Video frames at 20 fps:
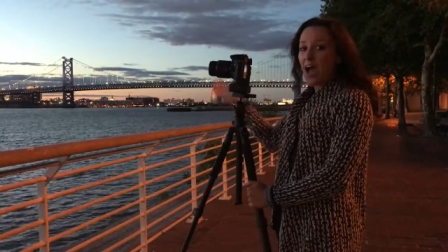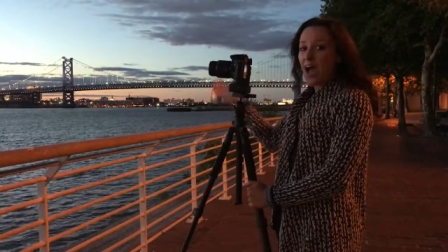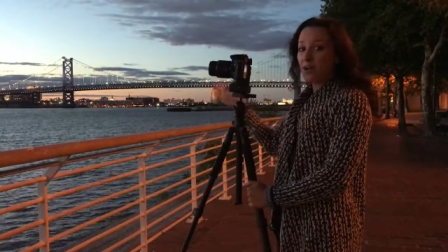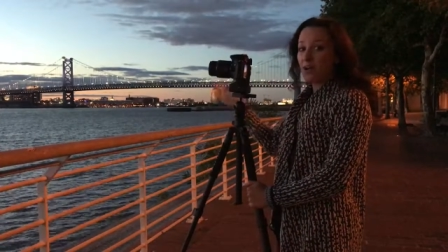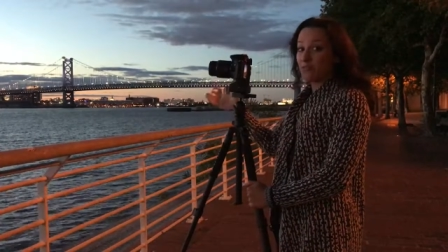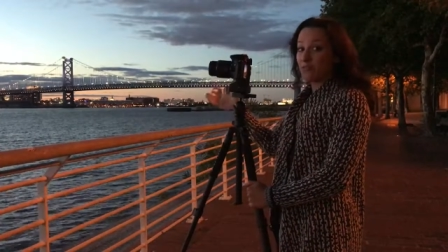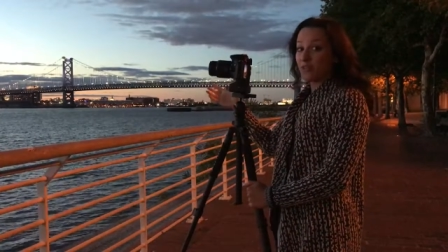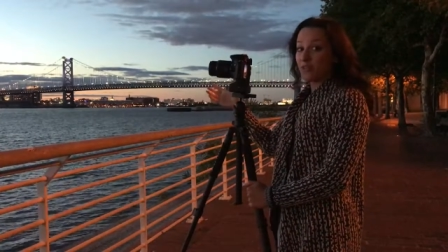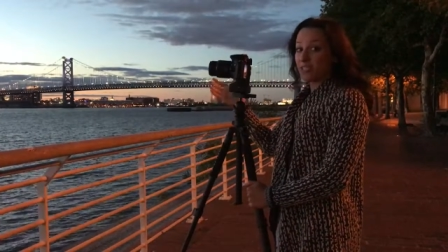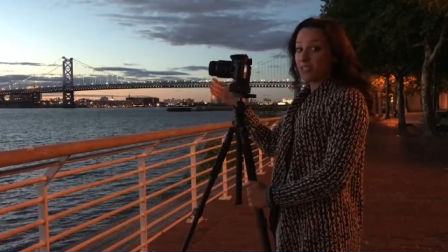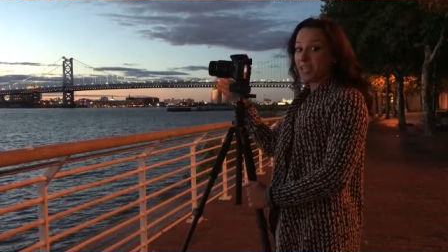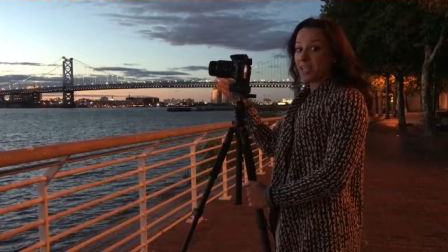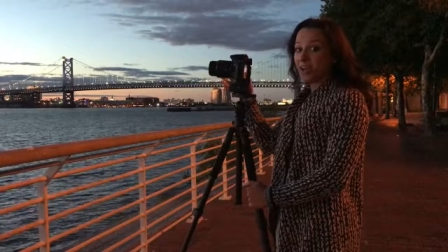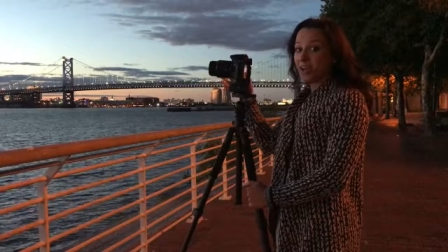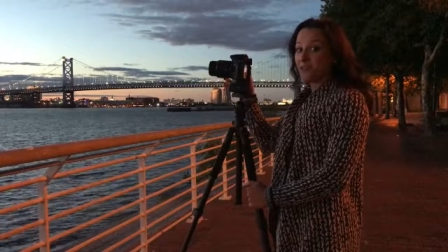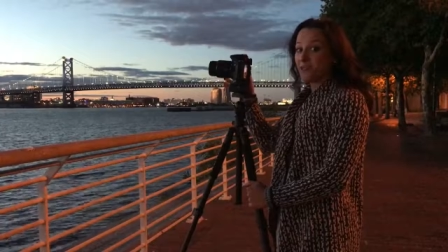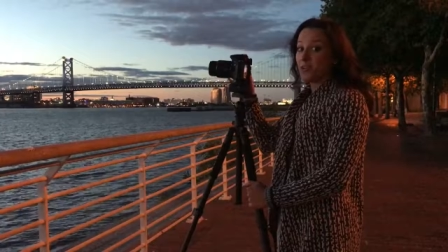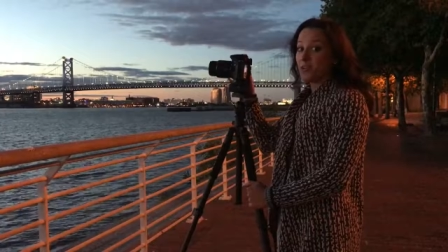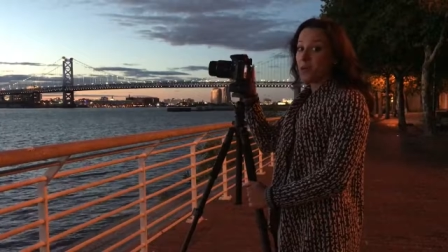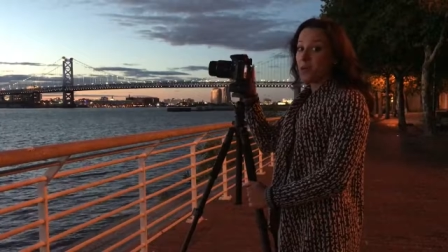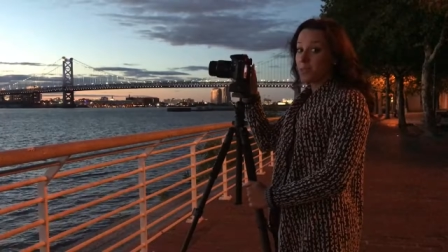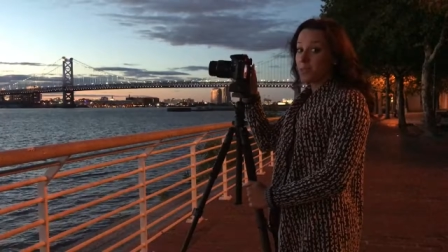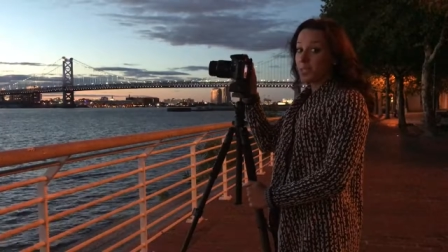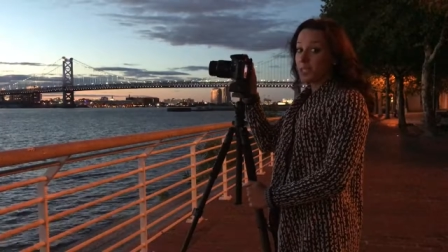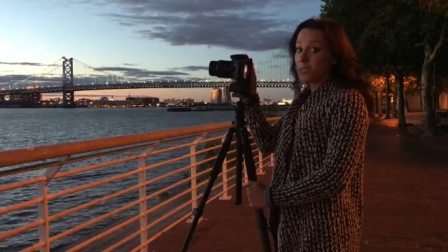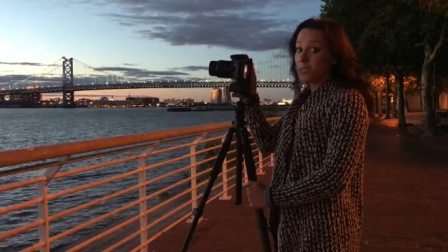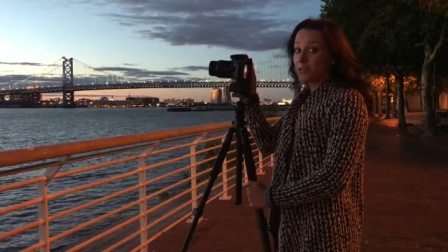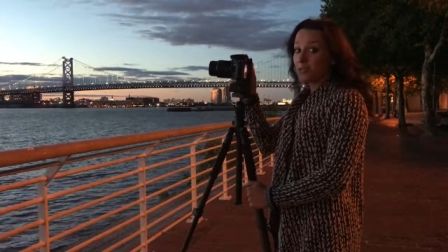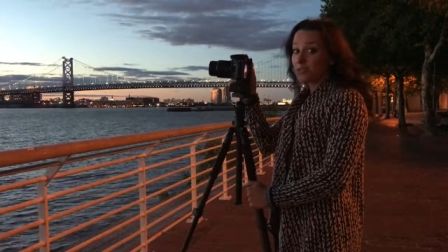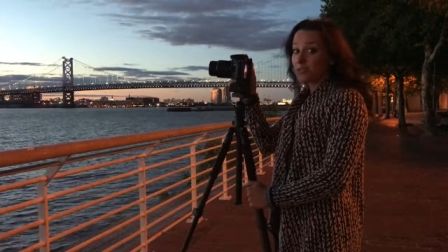of Philadelphia on
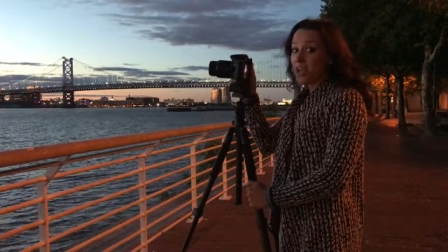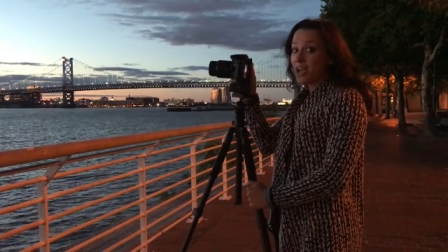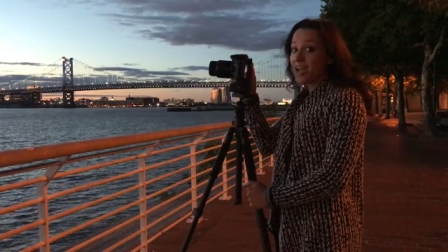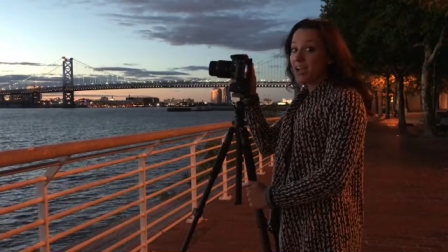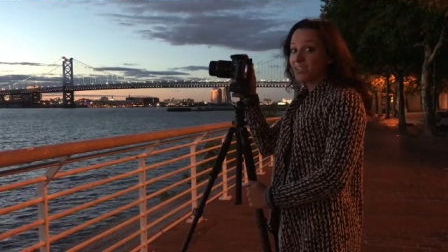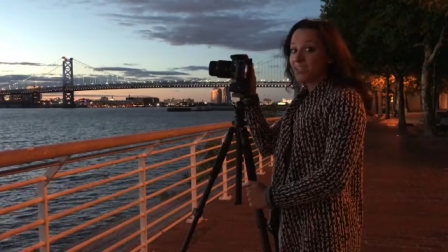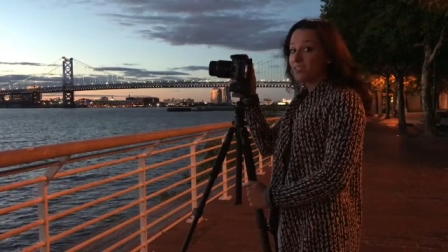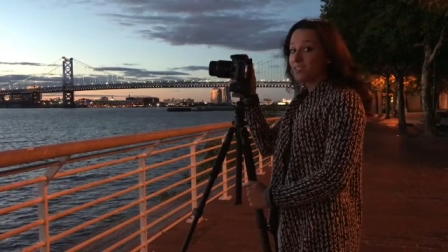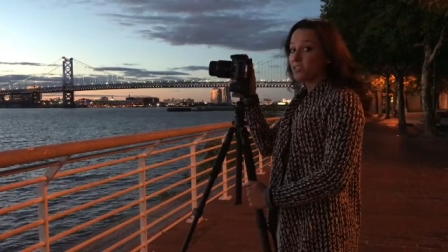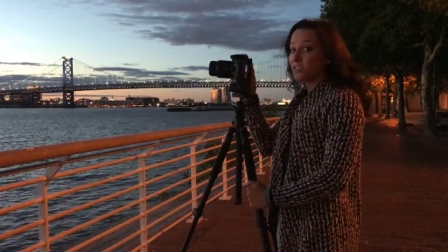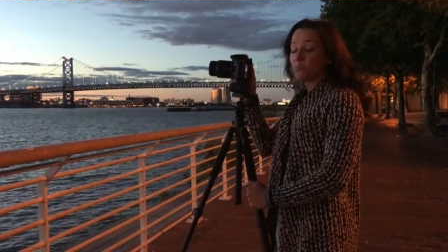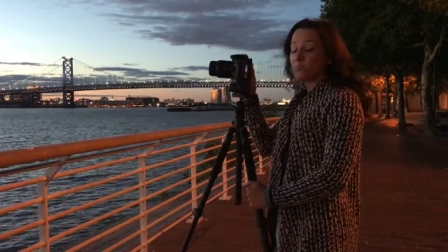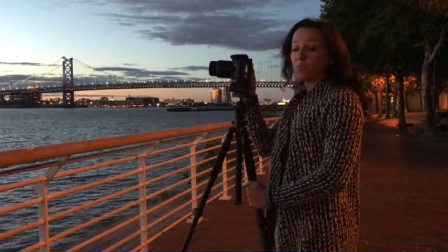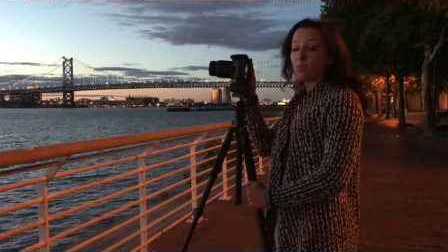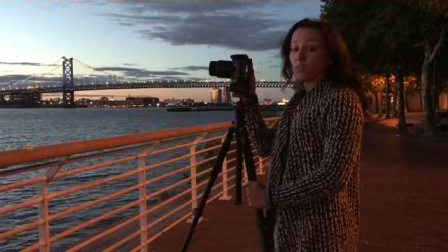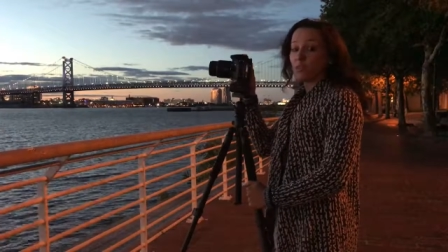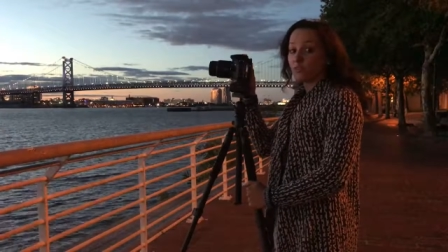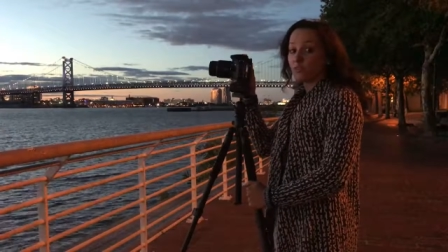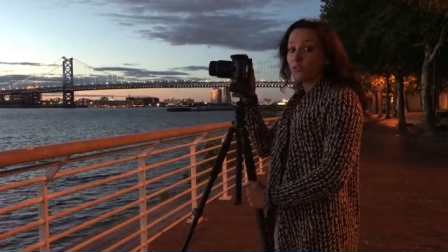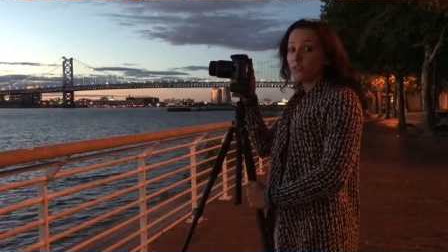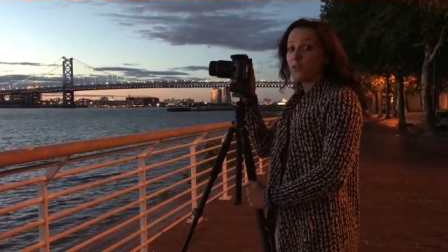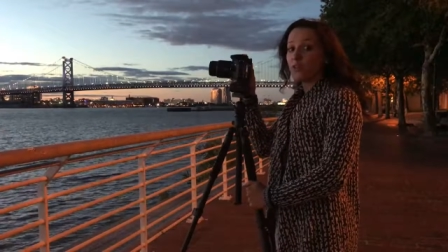the other side. It's beautiful.